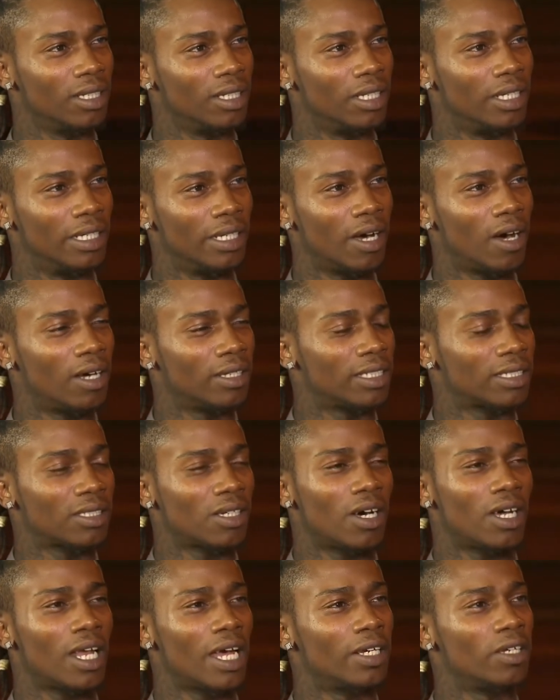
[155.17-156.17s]
And that's
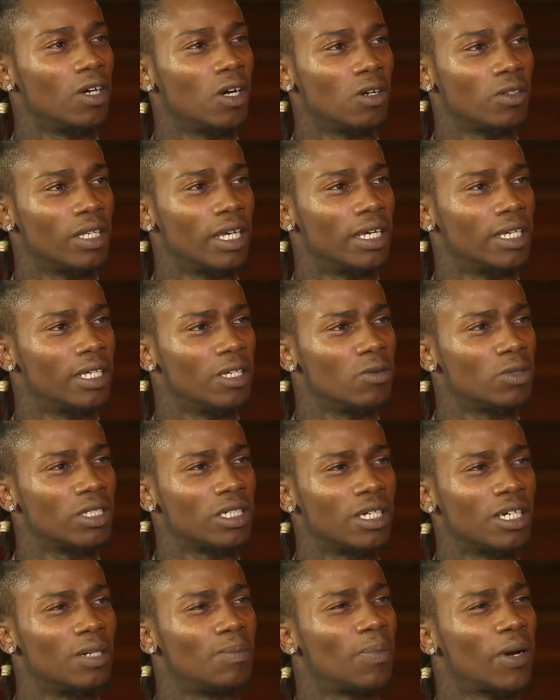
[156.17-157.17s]
all I know, that he was a
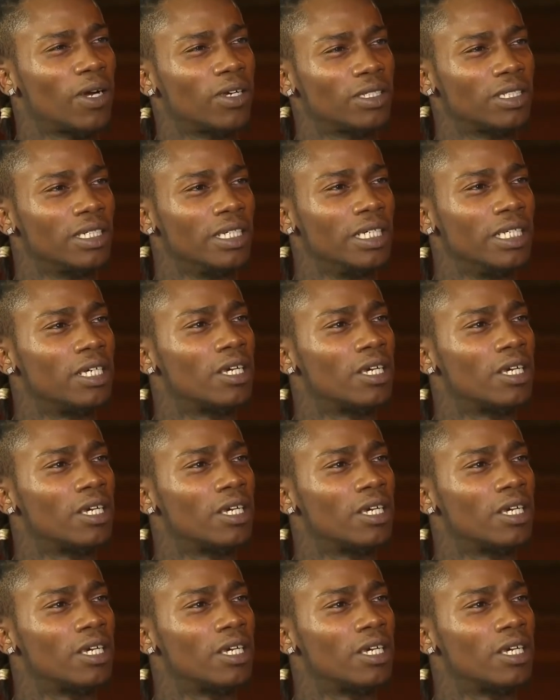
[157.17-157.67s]
good person and he